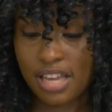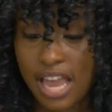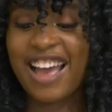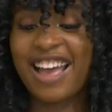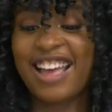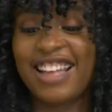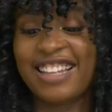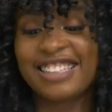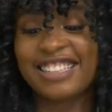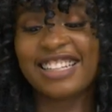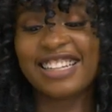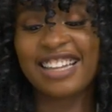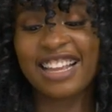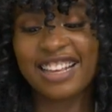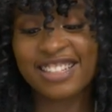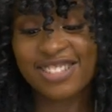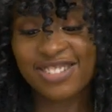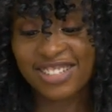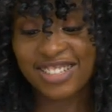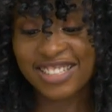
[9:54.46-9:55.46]
And the
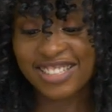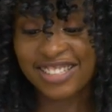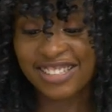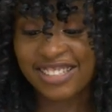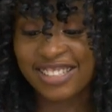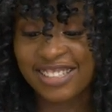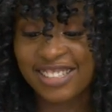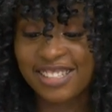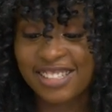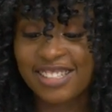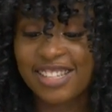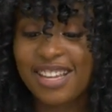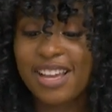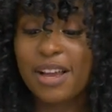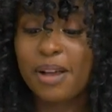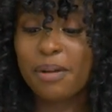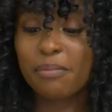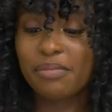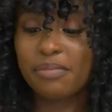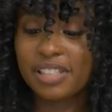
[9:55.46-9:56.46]
last question is,
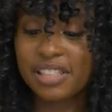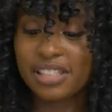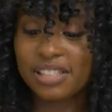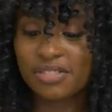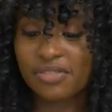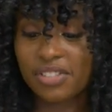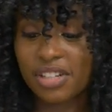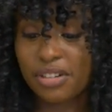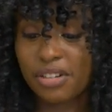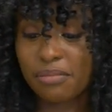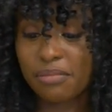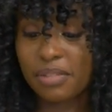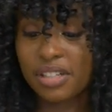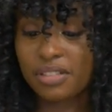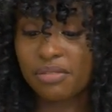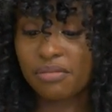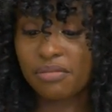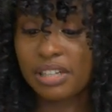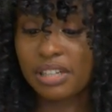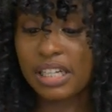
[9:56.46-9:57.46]
please
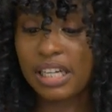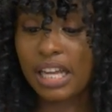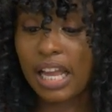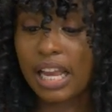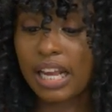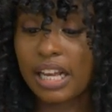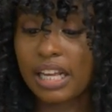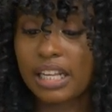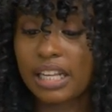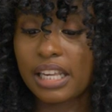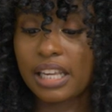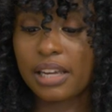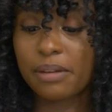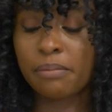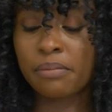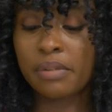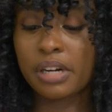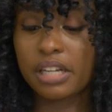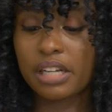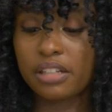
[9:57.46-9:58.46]
recommend where I can
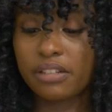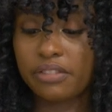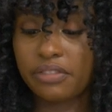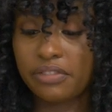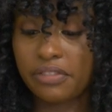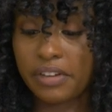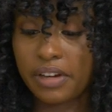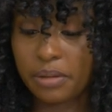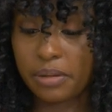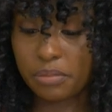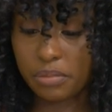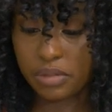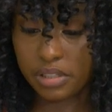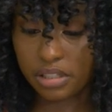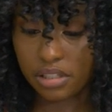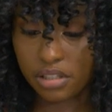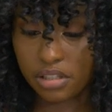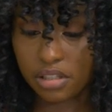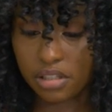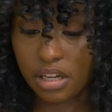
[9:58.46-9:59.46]
get bridal
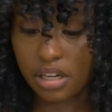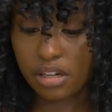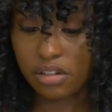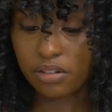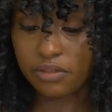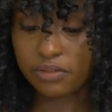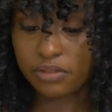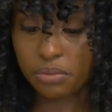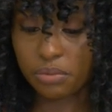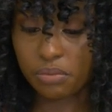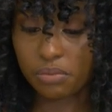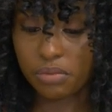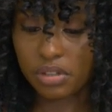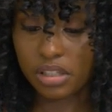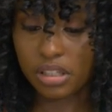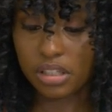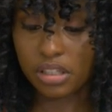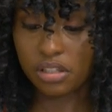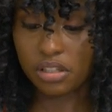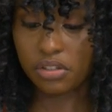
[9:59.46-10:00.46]
fabrics. I love the
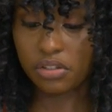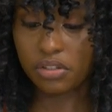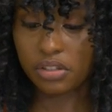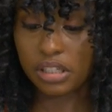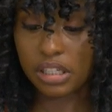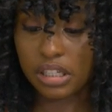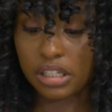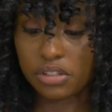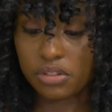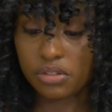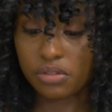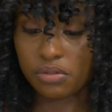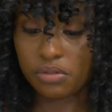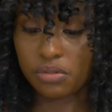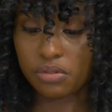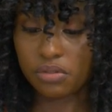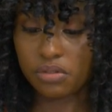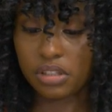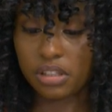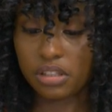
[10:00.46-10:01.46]
one in your last
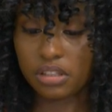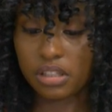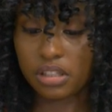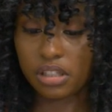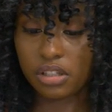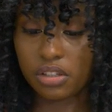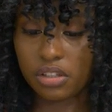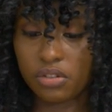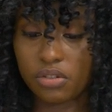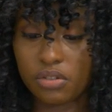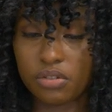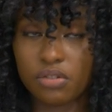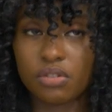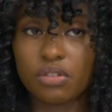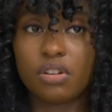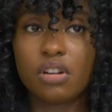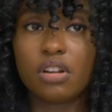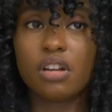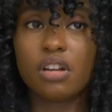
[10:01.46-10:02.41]
tutorial. Thank you.